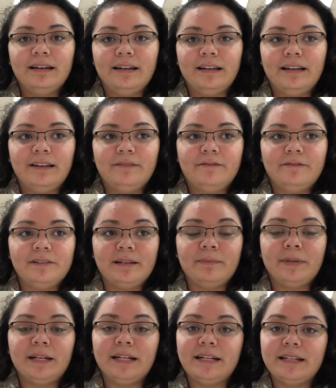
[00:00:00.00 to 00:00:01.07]
If
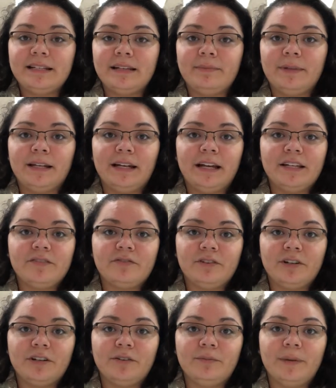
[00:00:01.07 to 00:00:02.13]
somebody does something nice for
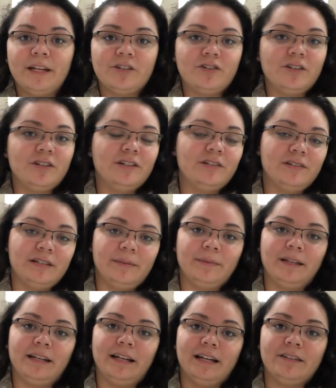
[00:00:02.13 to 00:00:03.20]
you, make sure you do
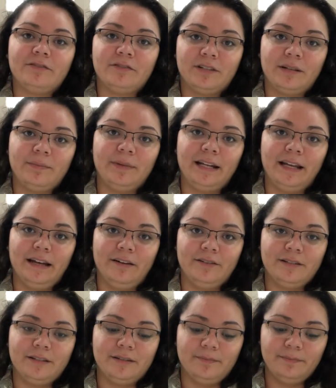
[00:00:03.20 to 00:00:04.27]
something nice for somebody
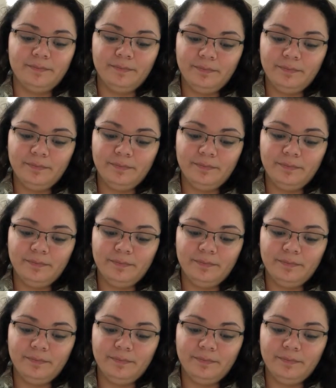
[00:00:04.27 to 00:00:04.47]
else.